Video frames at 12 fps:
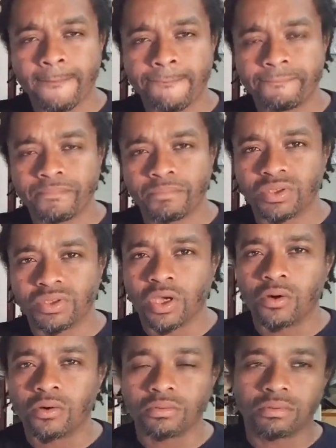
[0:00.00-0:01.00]
But
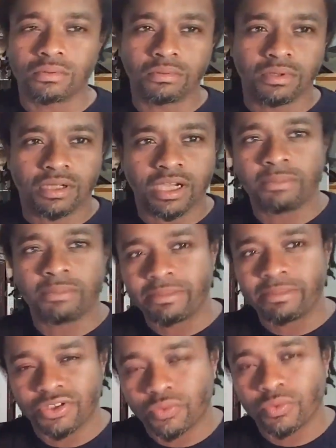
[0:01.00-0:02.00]
don't come in
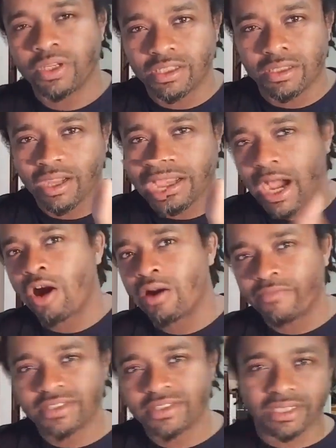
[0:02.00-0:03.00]
between our
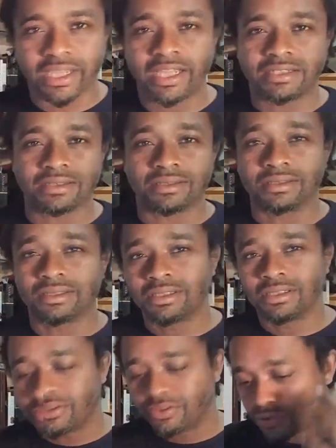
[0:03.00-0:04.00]
investigation
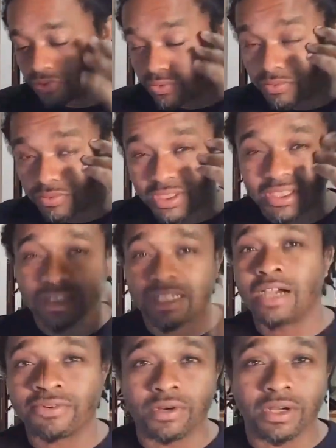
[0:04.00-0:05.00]
to
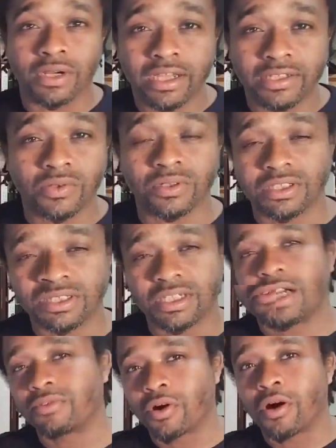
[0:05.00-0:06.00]
discover us or
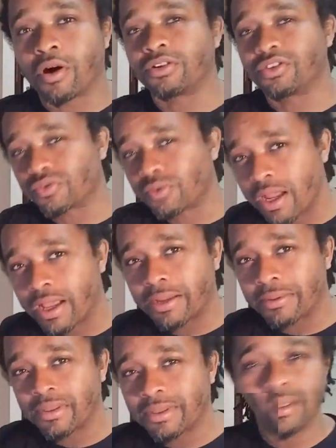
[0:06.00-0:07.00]
discover our tribe
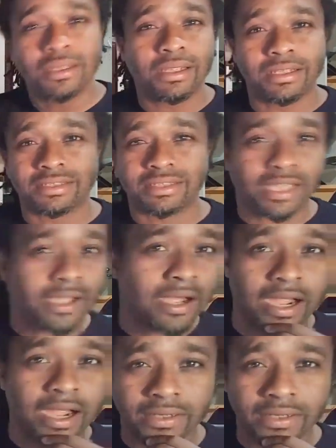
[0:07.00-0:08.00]
and say, all
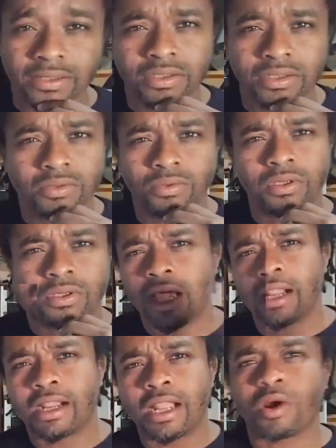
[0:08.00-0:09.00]
right, well,
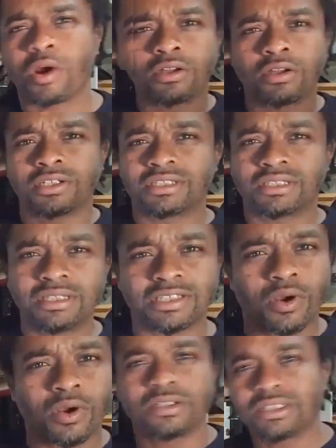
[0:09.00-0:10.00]
no, we're all just this and we're all
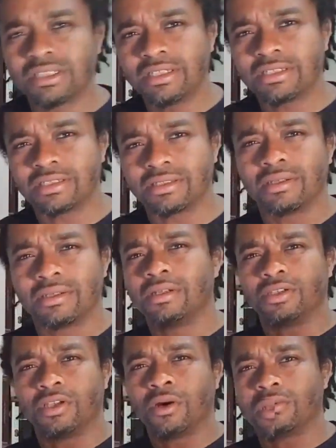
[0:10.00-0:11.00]
just this, and
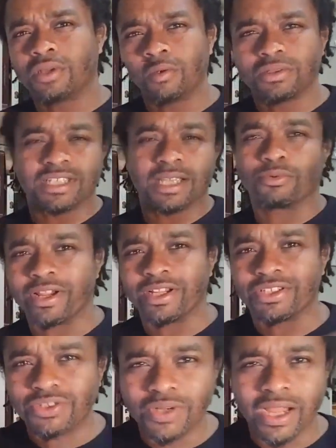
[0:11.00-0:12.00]
don't separate
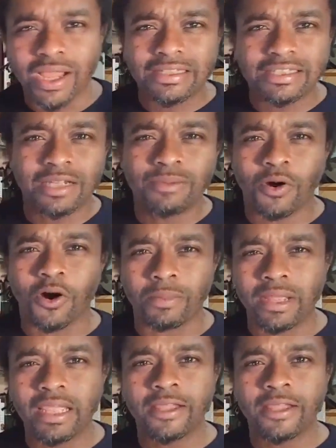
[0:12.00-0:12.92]
you guys. Come on, man.